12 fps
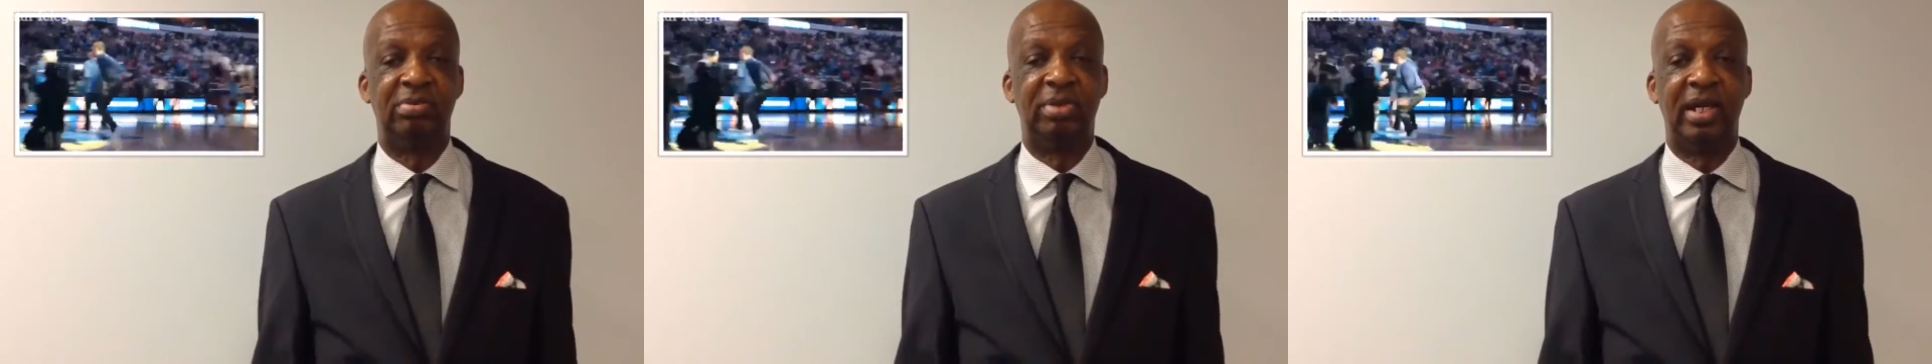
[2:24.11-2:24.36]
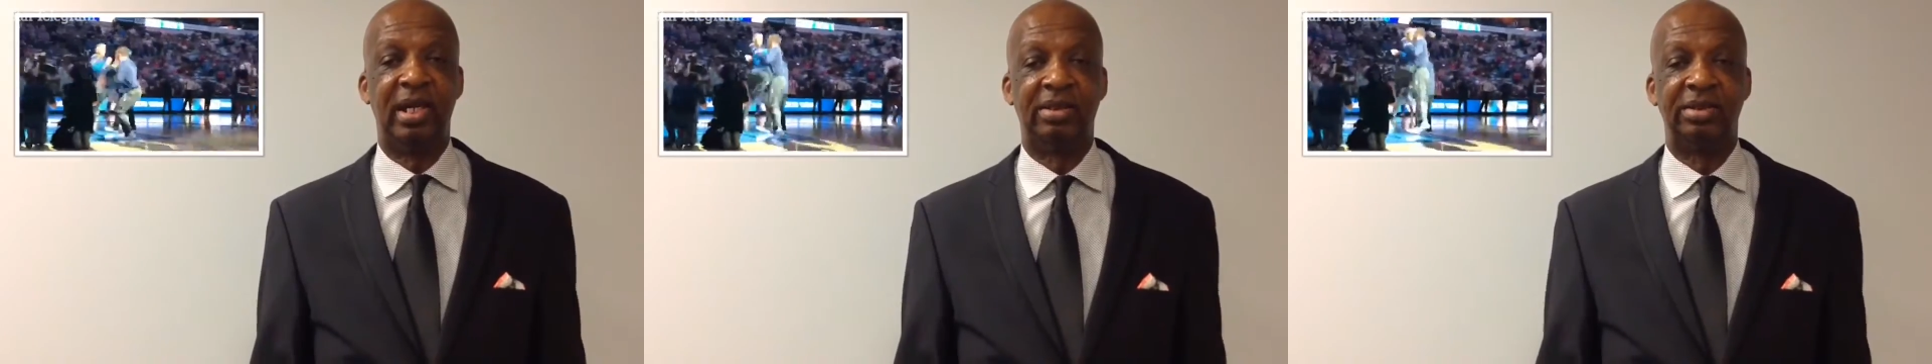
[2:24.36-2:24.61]
the
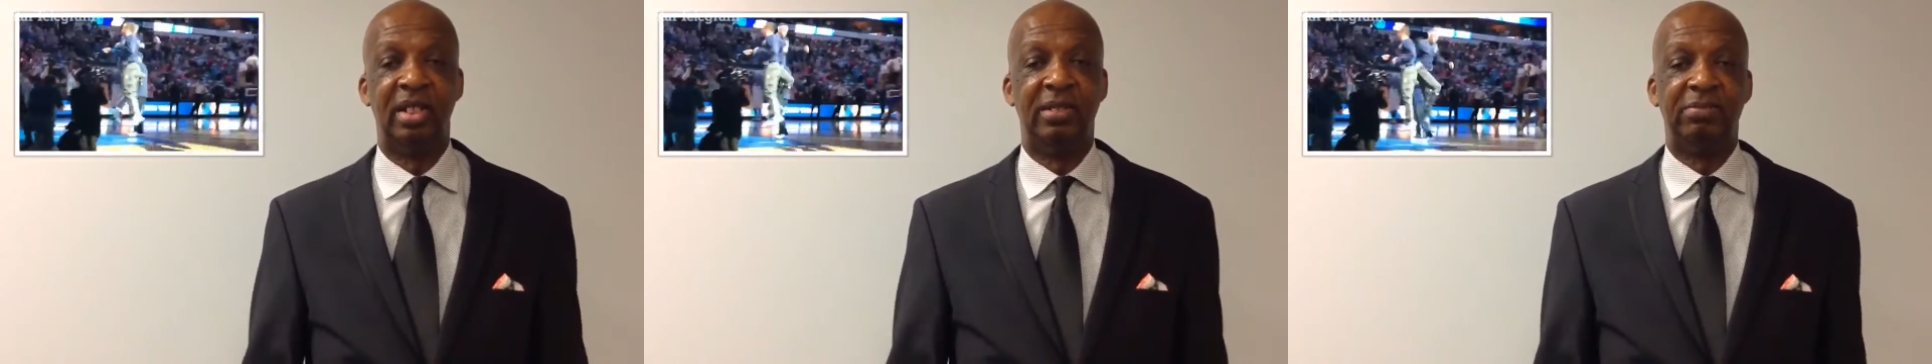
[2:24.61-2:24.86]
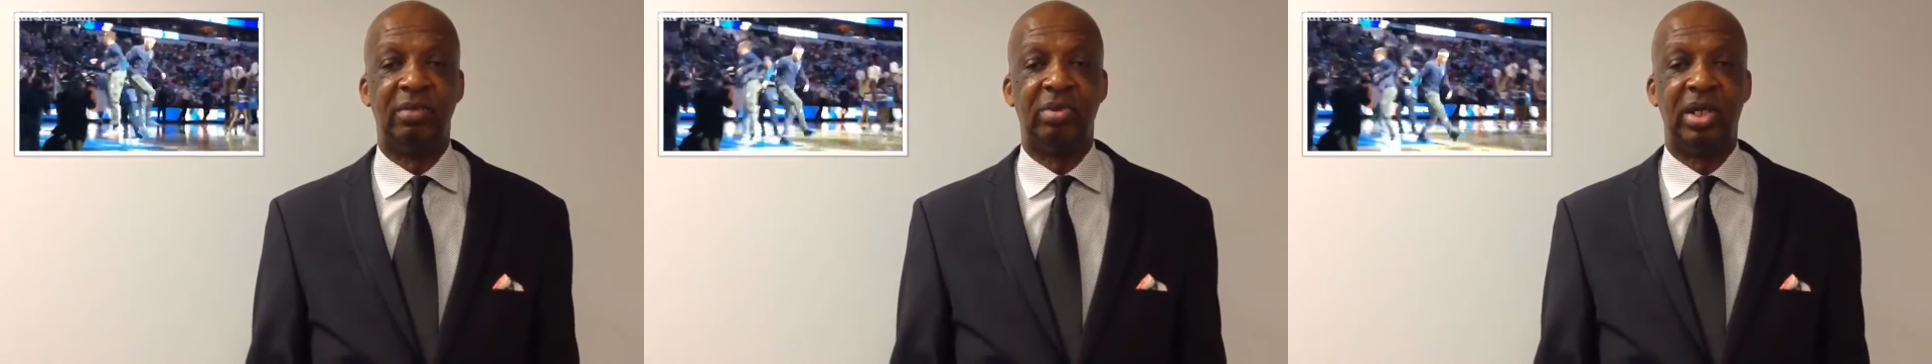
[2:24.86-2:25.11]
playoffs
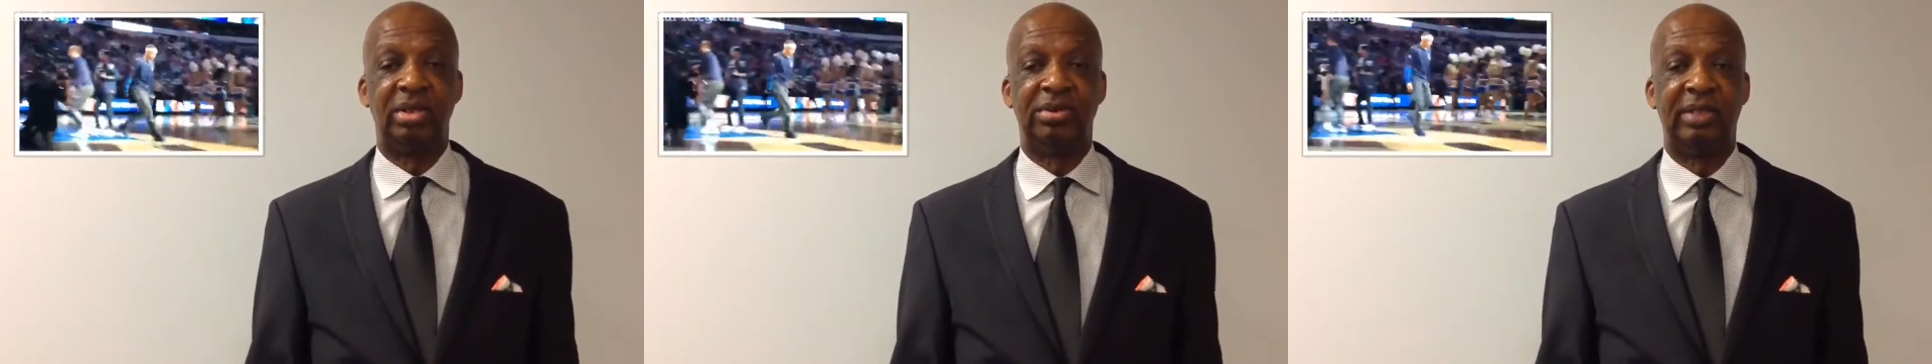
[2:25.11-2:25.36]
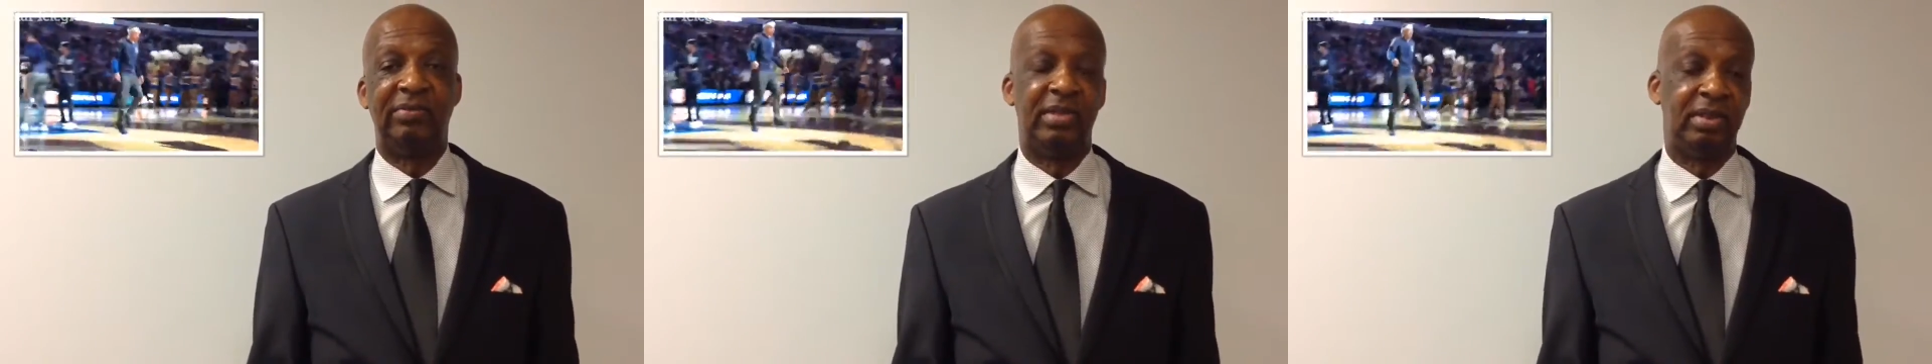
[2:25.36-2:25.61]
because
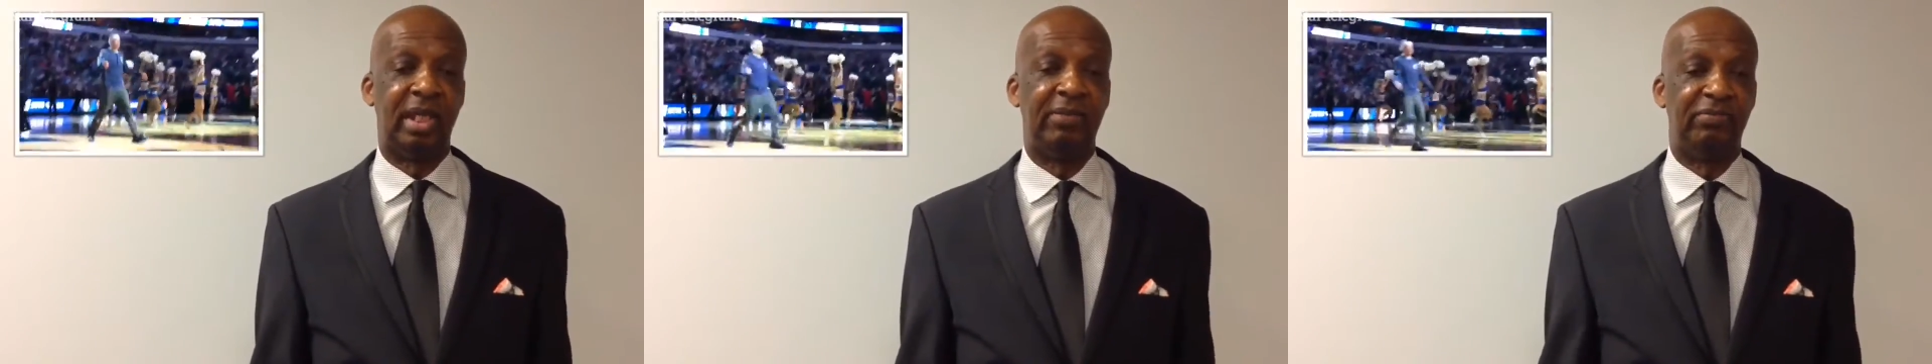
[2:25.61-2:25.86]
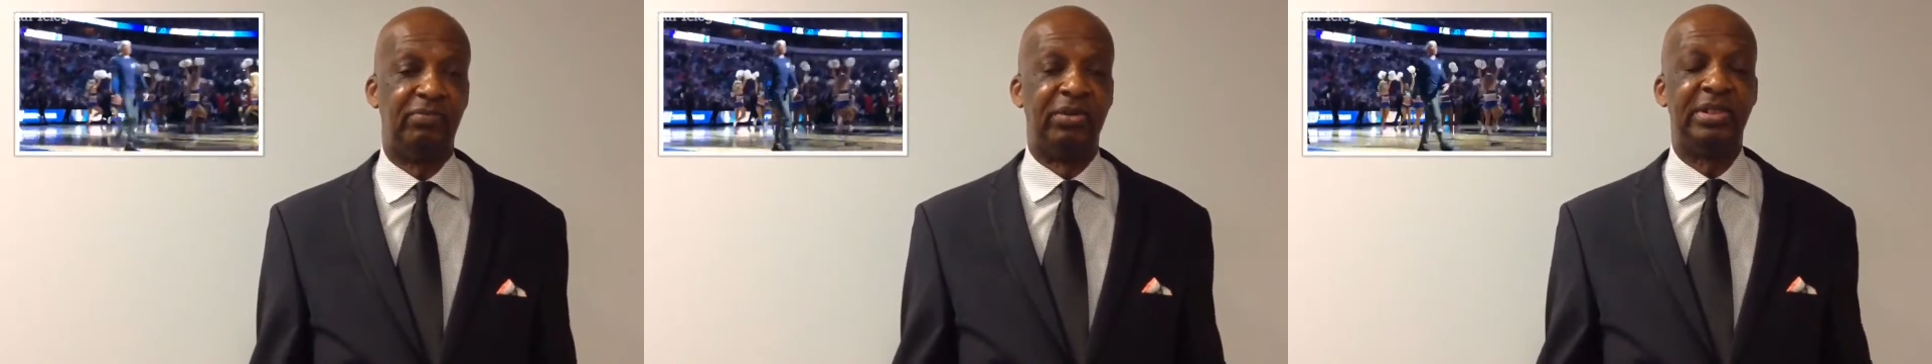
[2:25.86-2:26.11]
they,
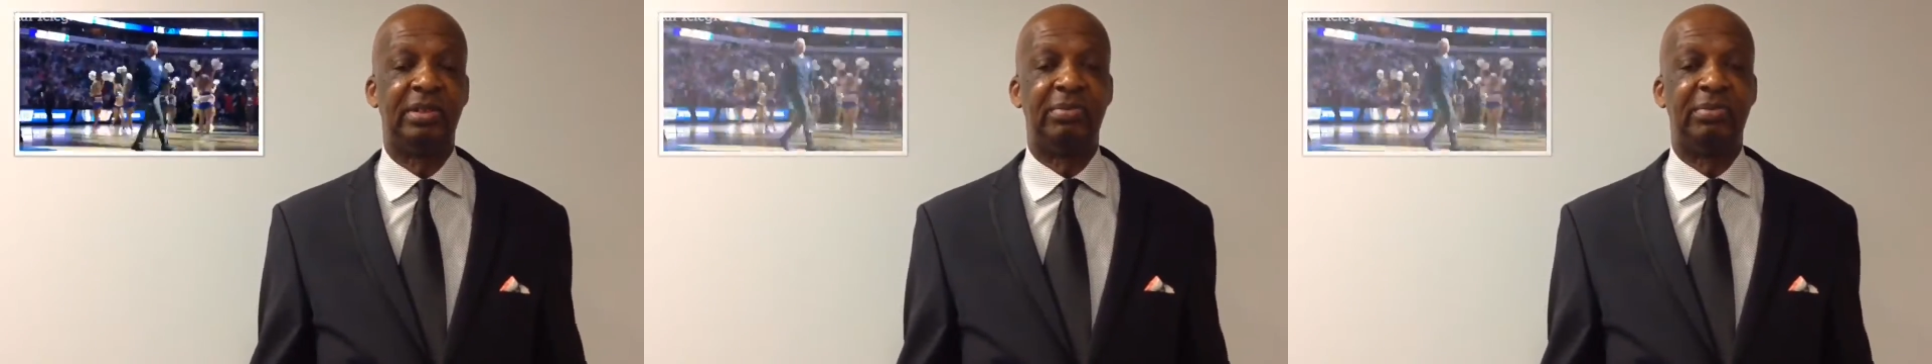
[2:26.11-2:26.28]
they've reached the